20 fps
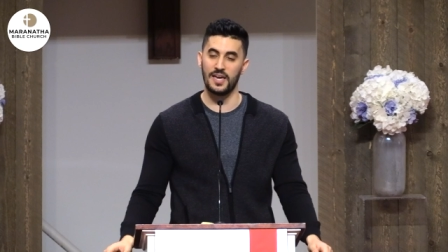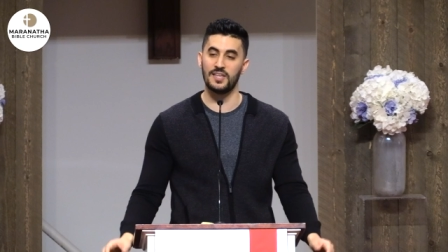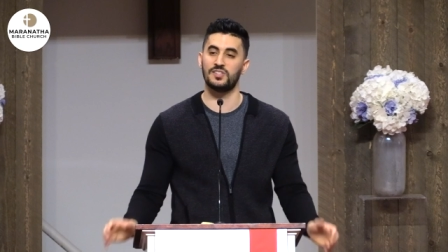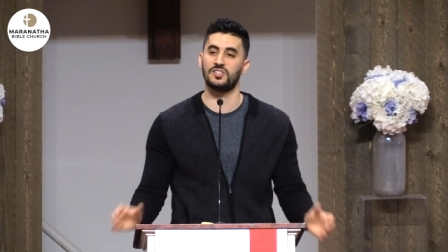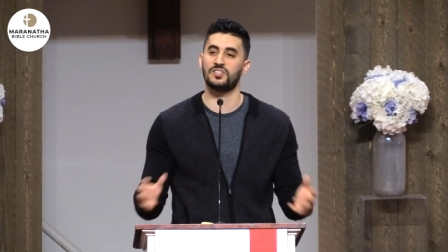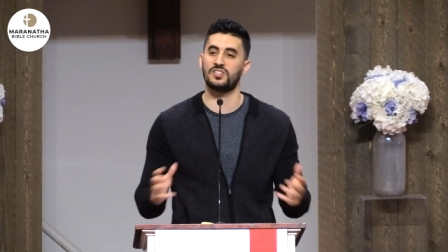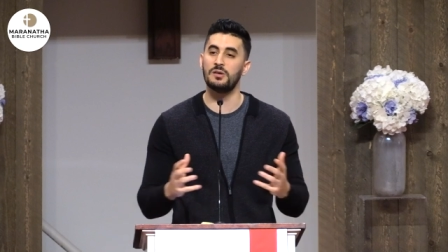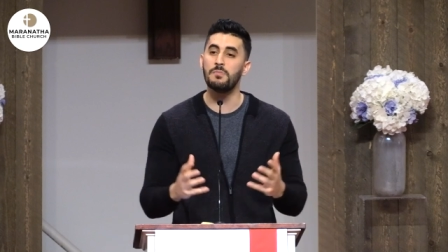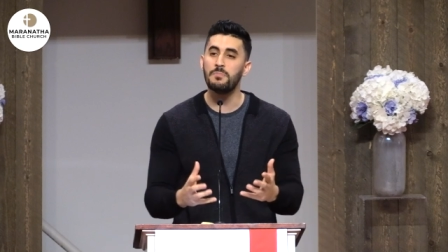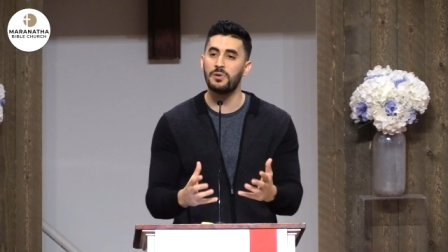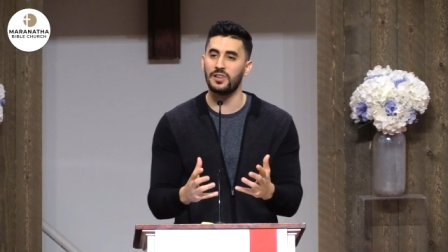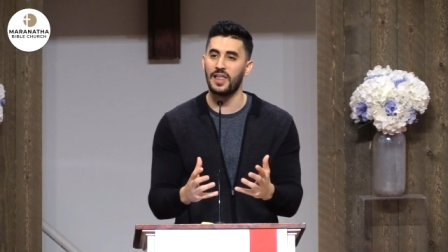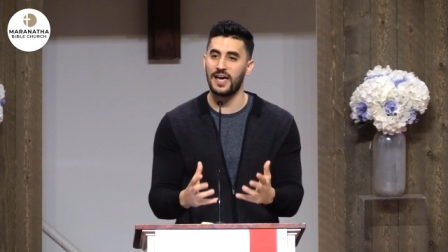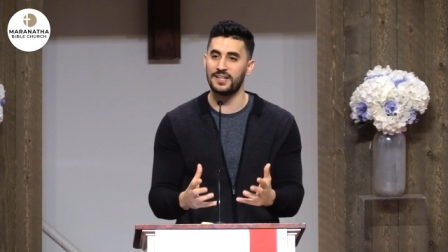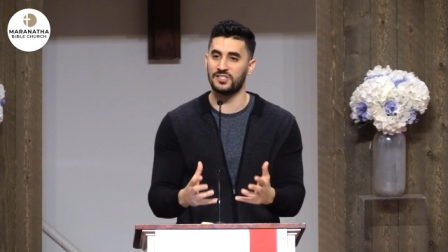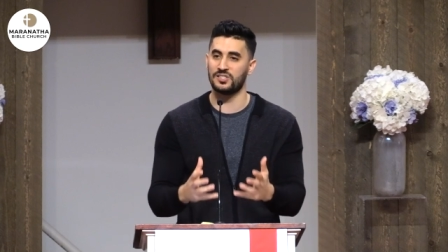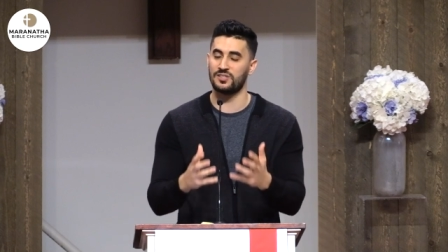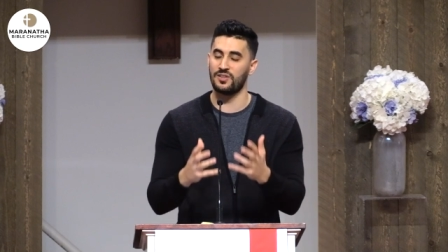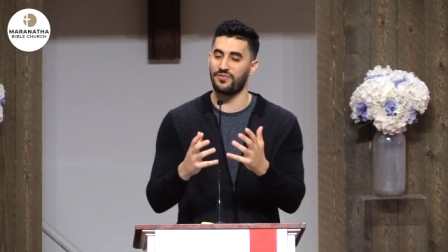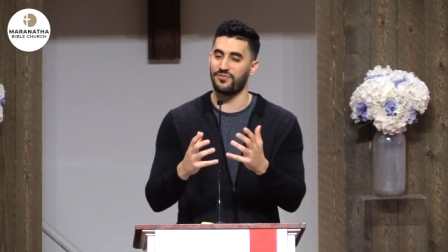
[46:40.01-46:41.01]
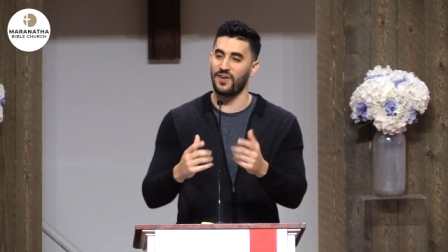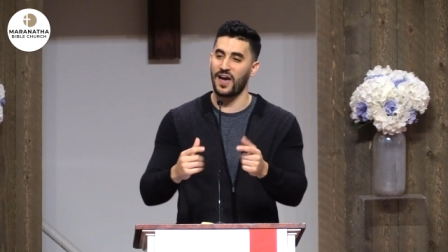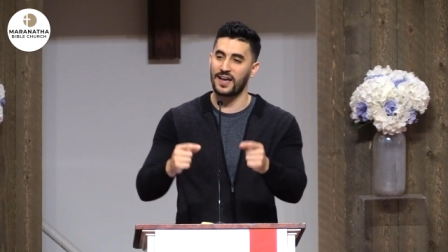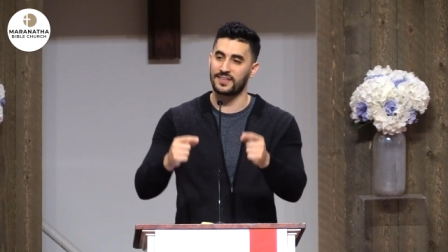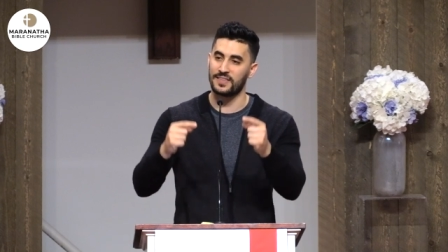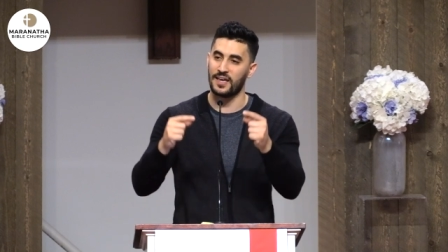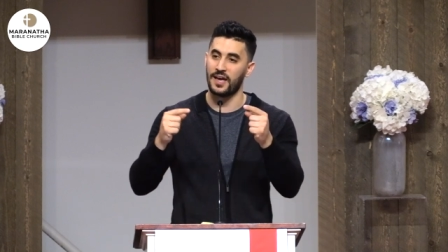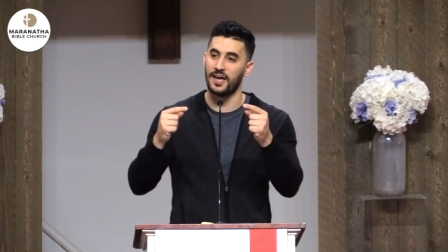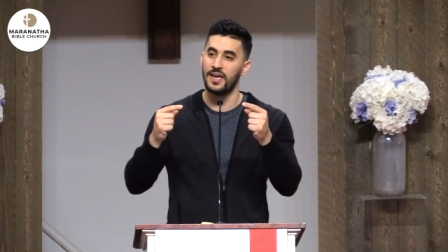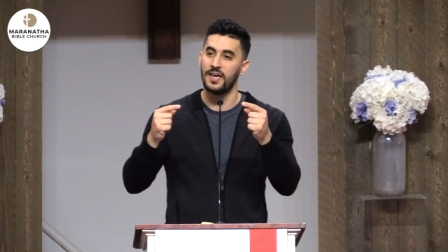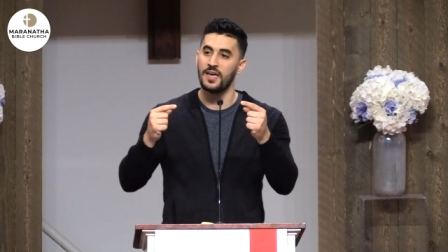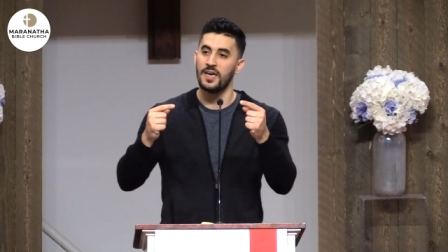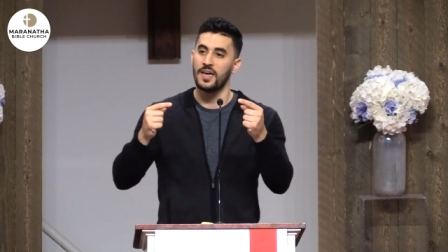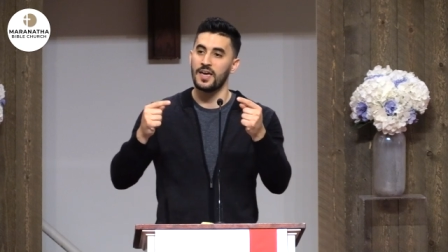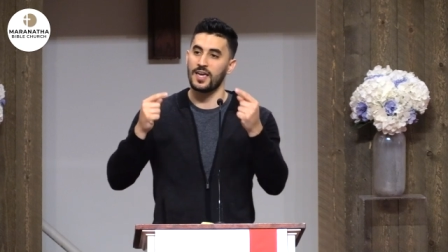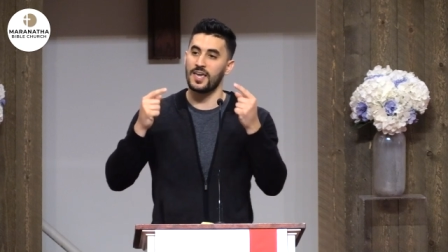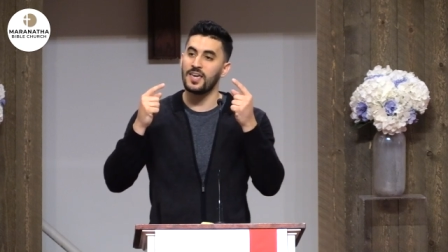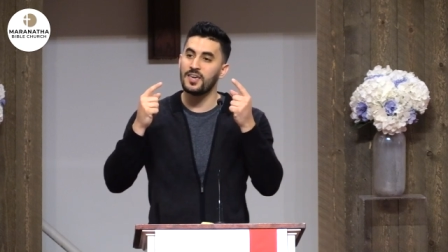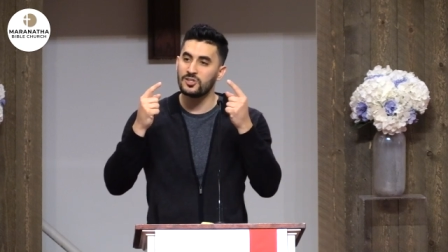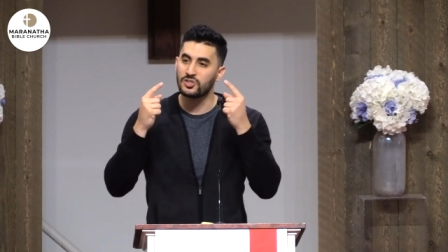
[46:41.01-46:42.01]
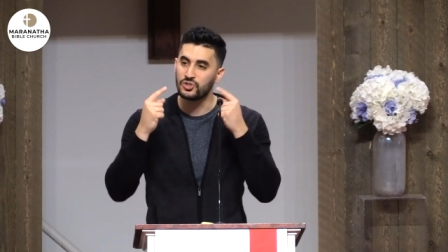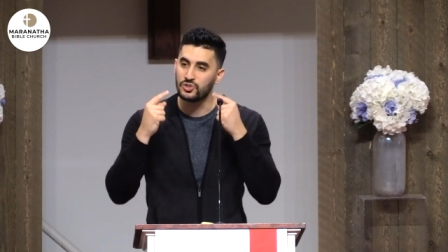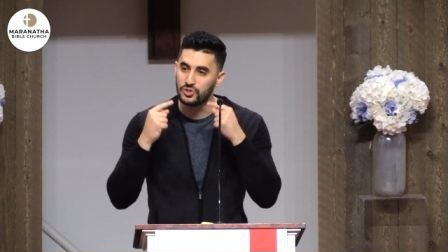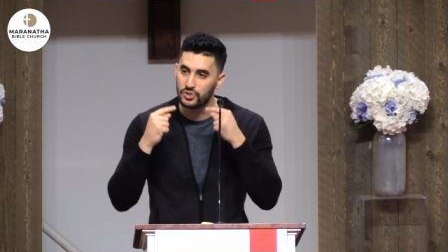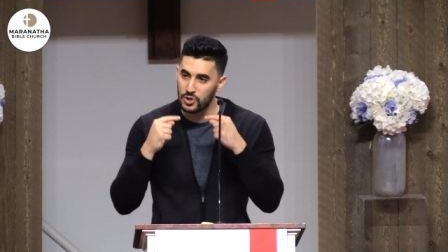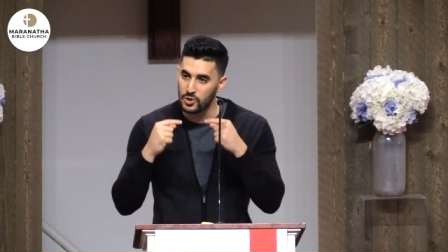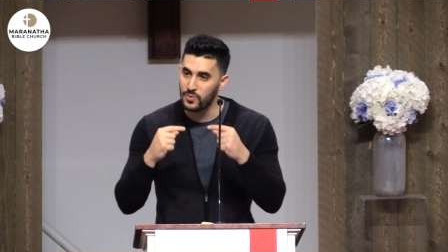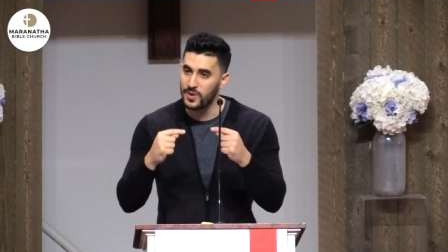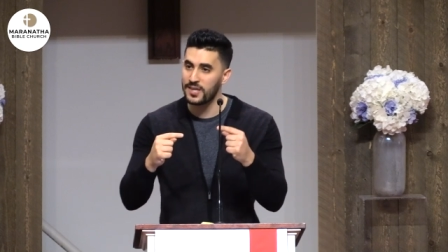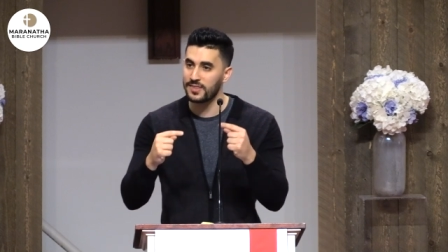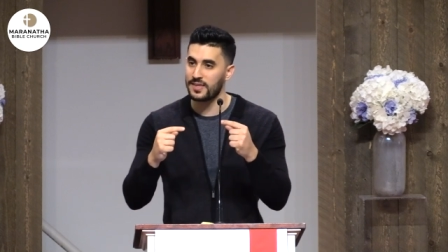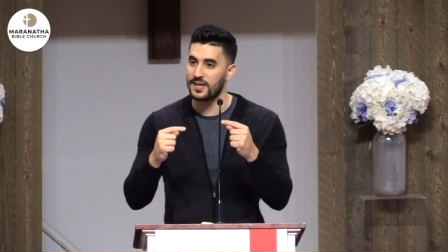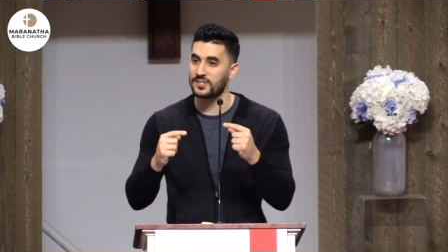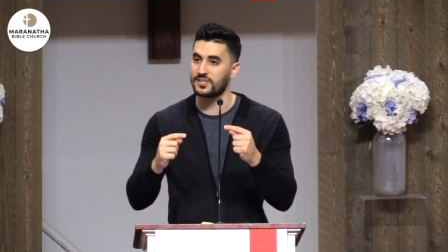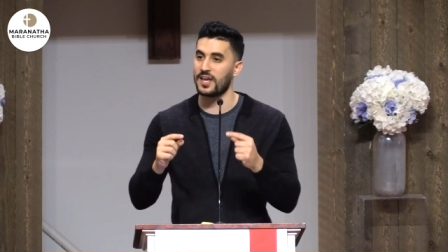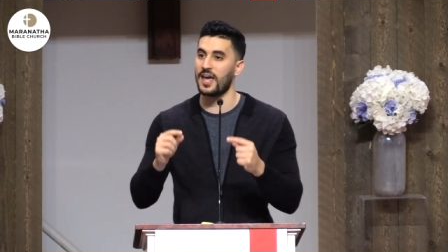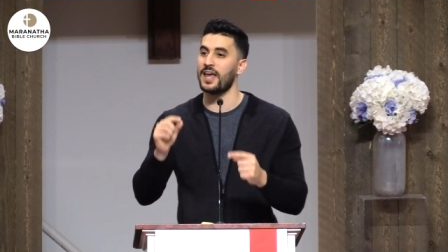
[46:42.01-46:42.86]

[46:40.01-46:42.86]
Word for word: It symbolizes the fact that he is doing this